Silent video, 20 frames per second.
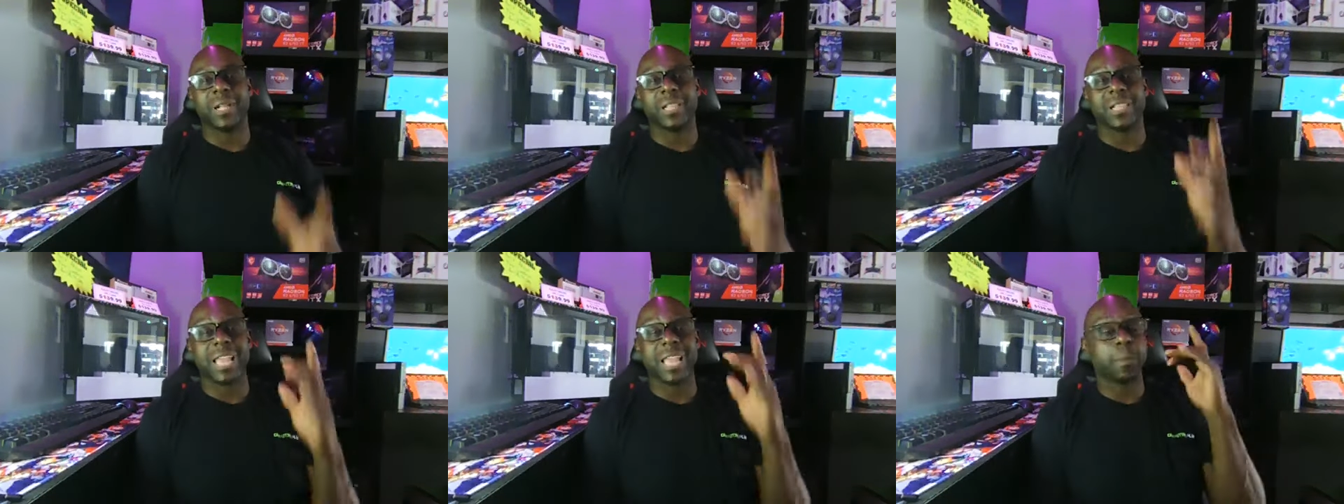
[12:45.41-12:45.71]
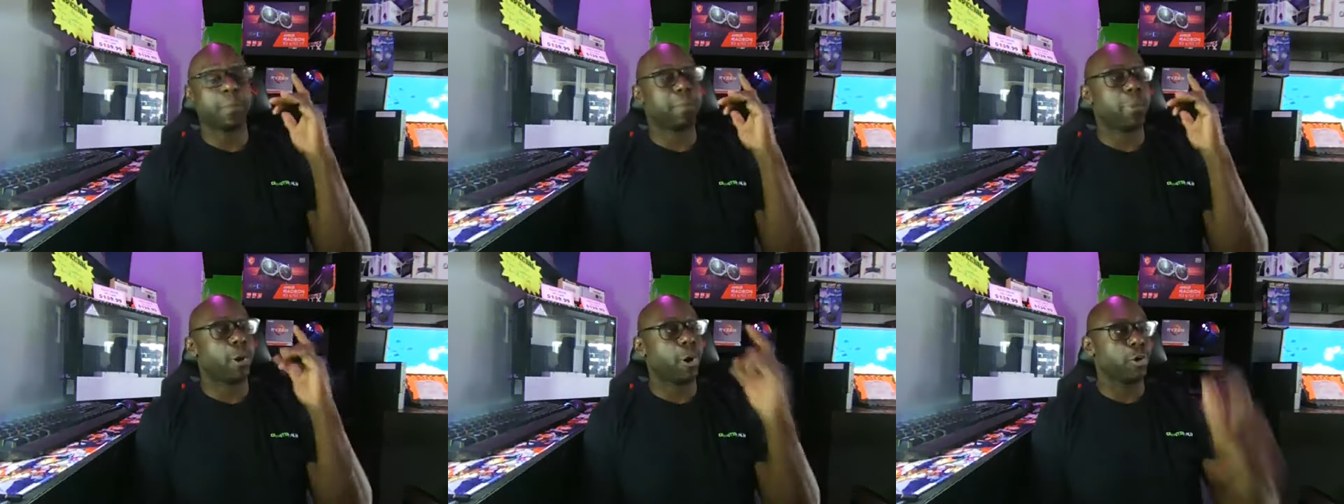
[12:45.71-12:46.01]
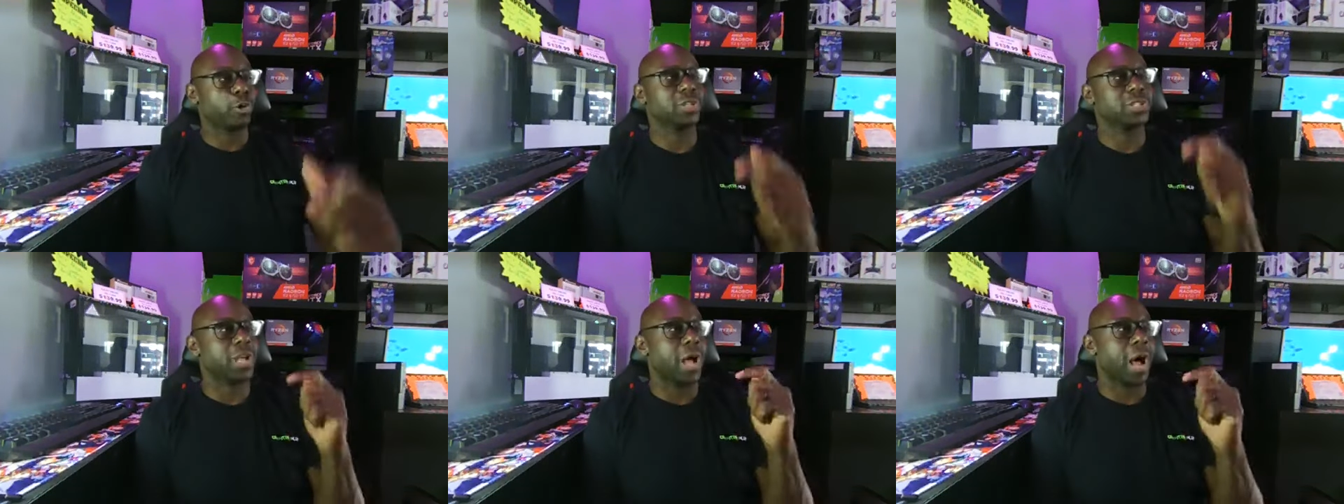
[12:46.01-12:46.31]
Click
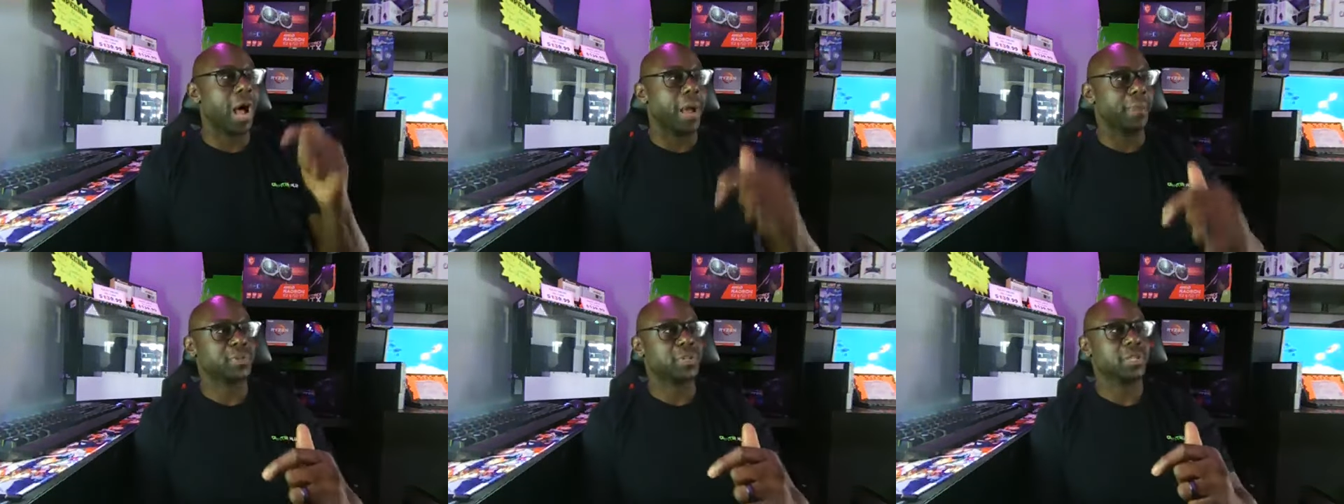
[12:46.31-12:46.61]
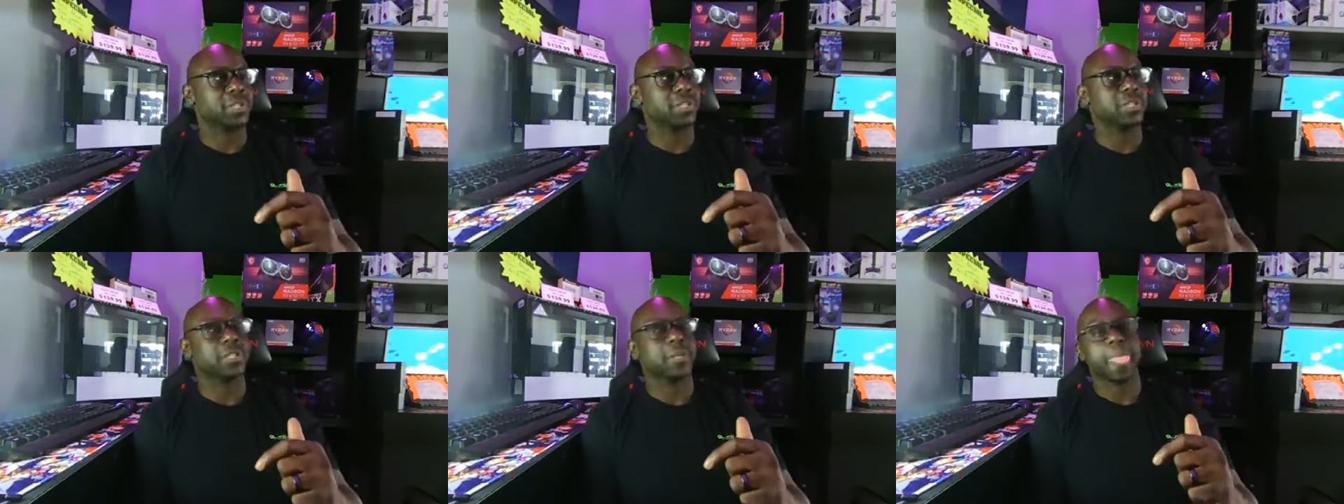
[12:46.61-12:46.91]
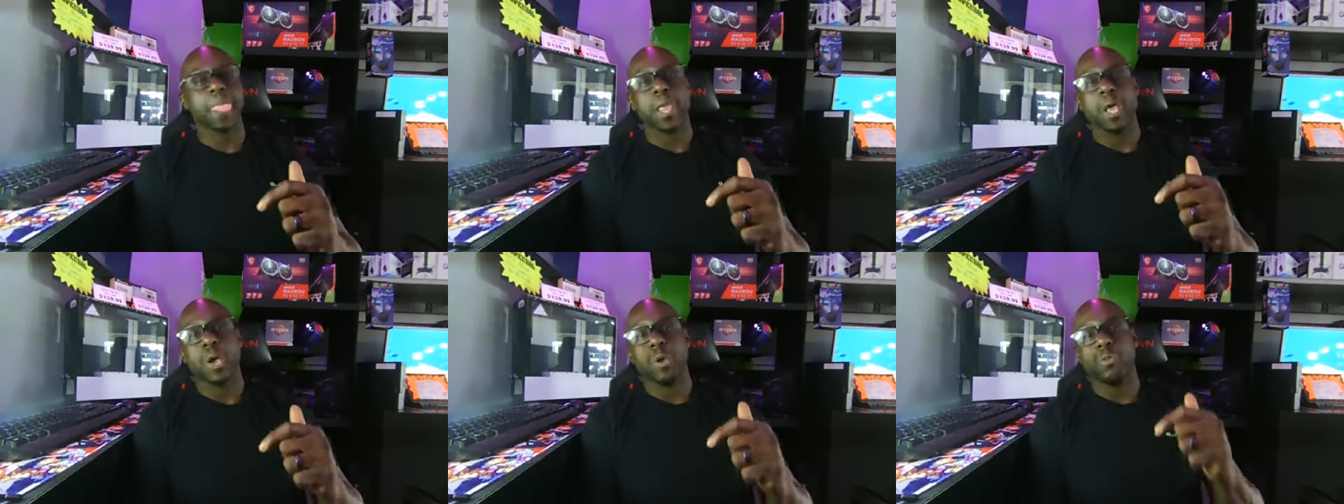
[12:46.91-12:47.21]
Purchase Options.
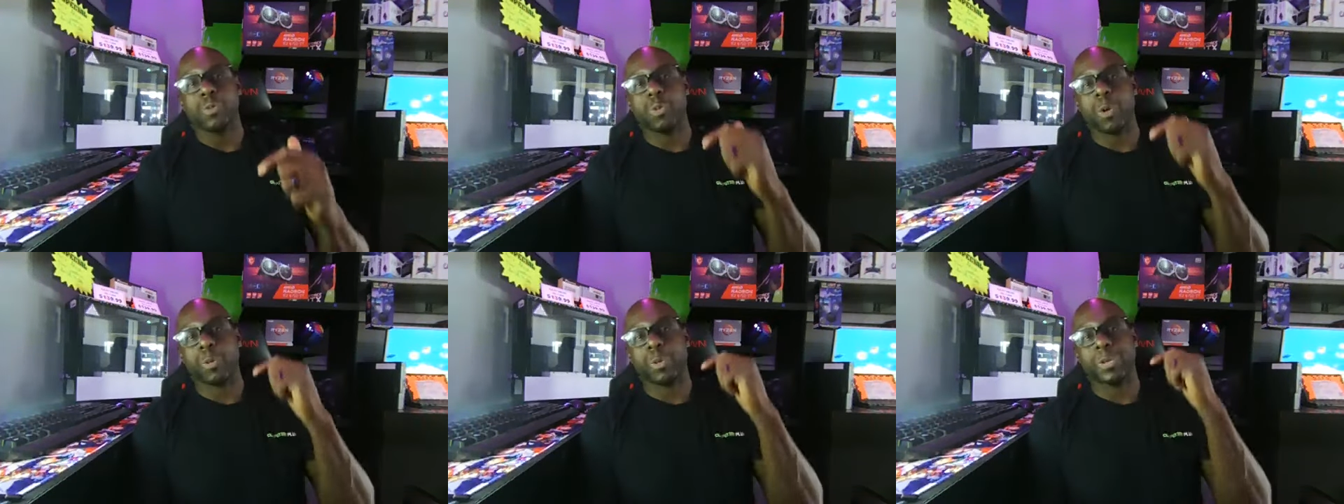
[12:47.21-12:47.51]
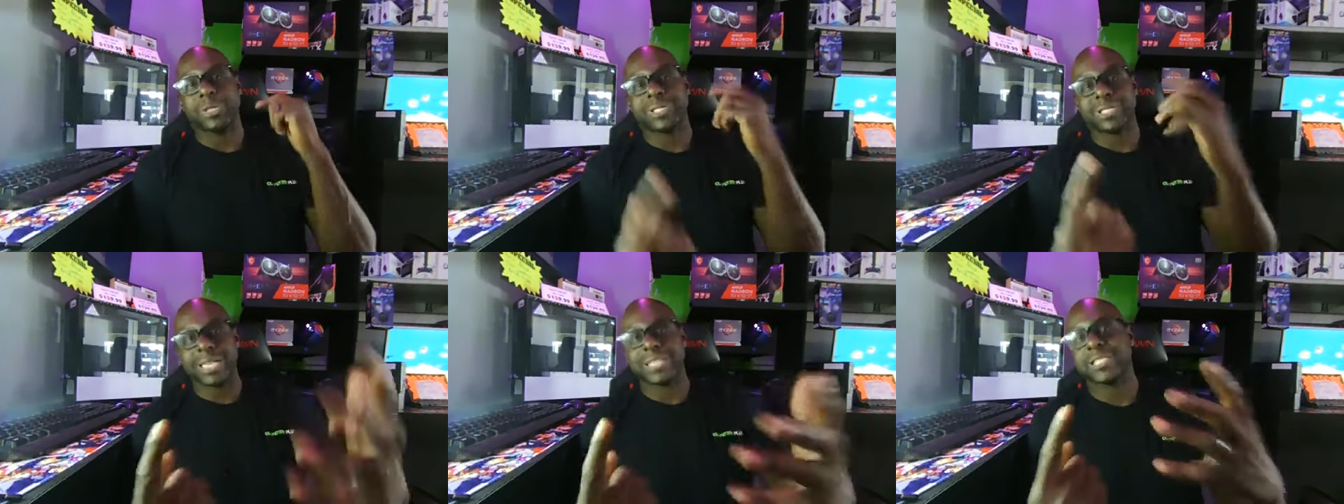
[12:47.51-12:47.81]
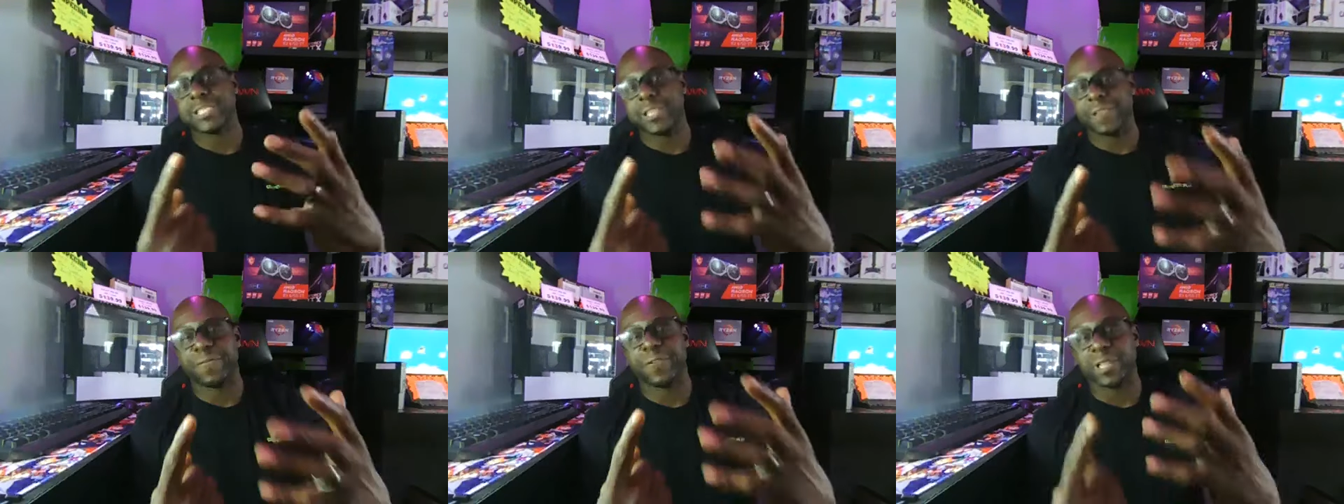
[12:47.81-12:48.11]
We work with 6
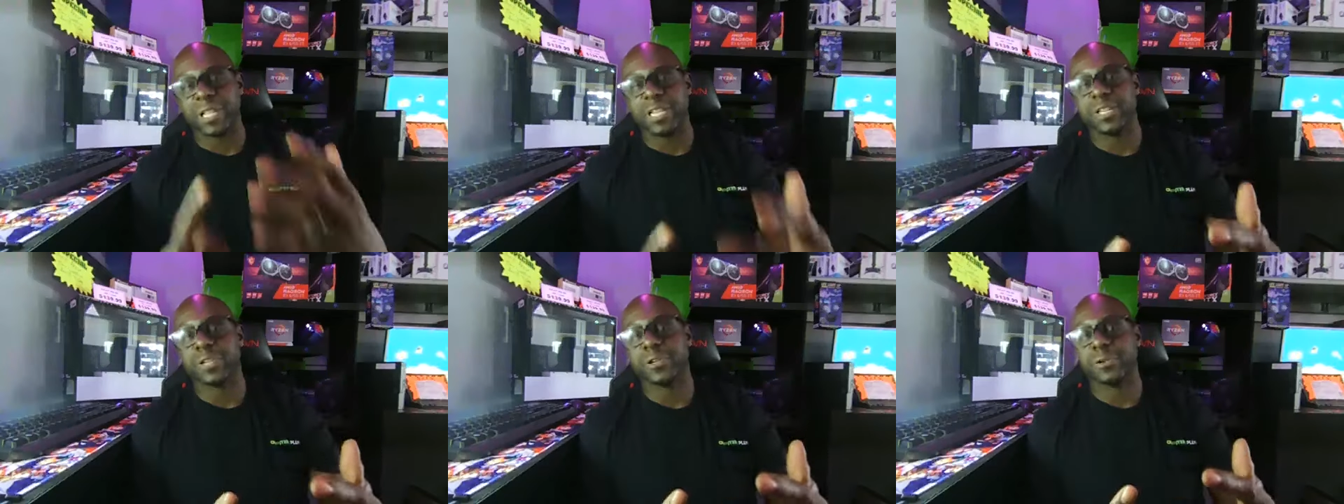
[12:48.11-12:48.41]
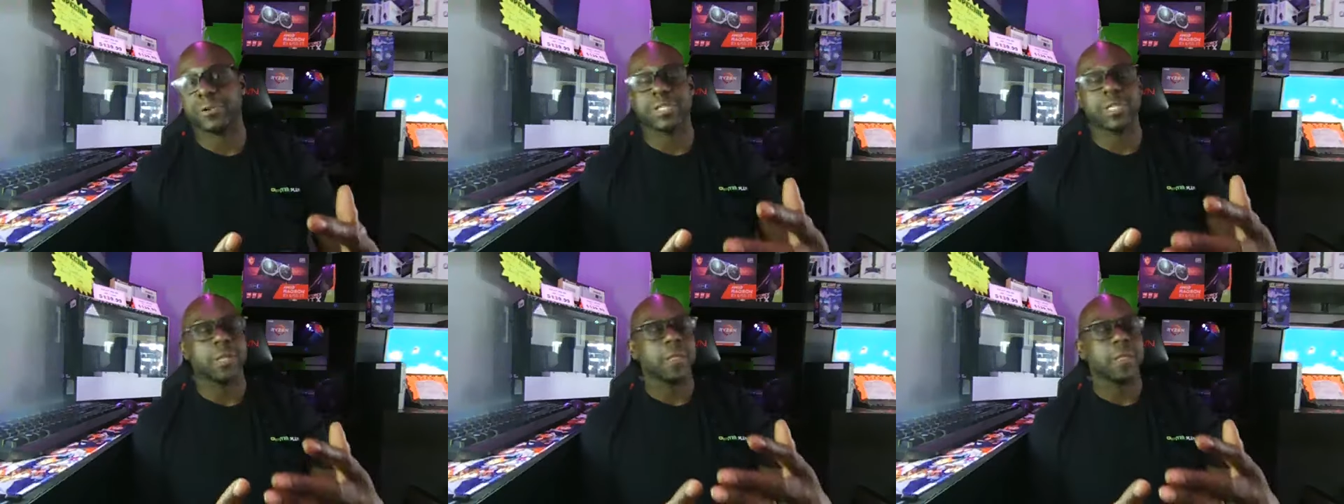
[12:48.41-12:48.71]
different lenders.